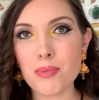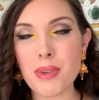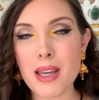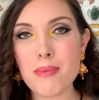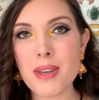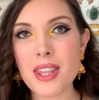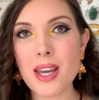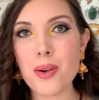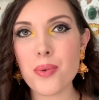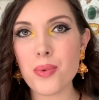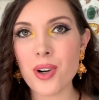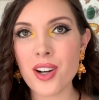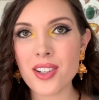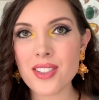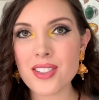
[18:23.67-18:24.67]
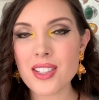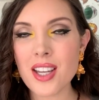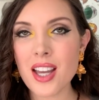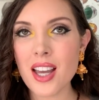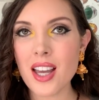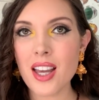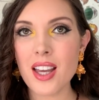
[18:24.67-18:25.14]
Maybe they weren't,
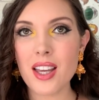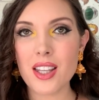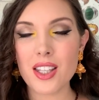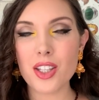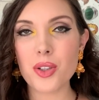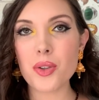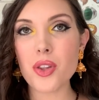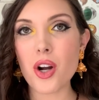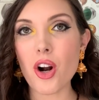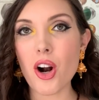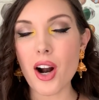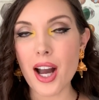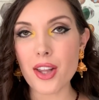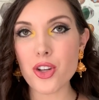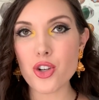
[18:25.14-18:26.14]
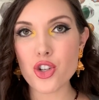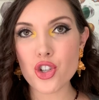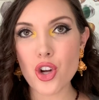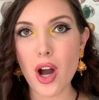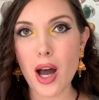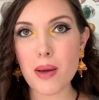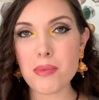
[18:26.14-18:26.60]
you know, there are other
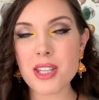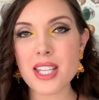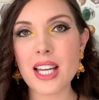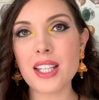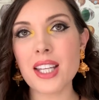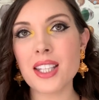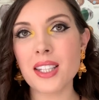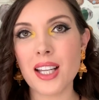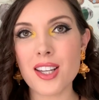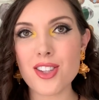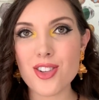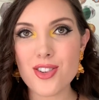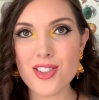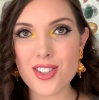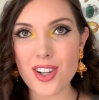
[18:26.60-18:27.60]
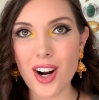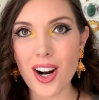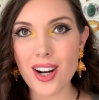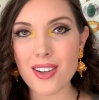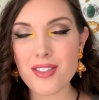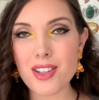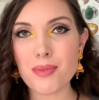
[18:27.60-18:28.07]
shops selling nicer
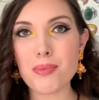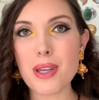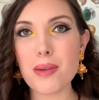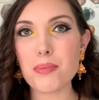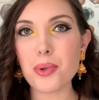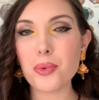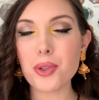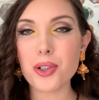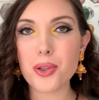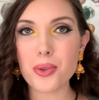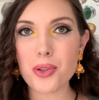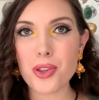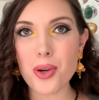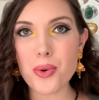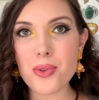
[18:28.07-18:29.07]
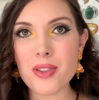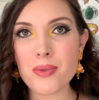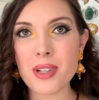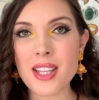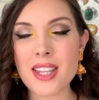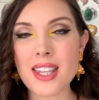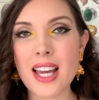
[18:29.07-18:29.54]
scarves and people will go to those
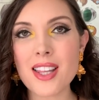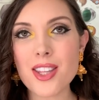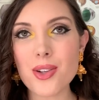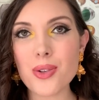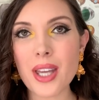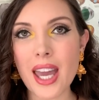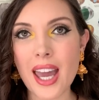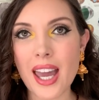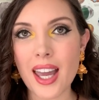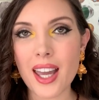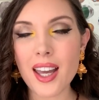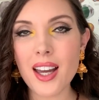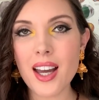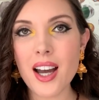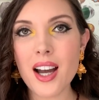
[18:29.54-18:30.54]
ones. That's okay.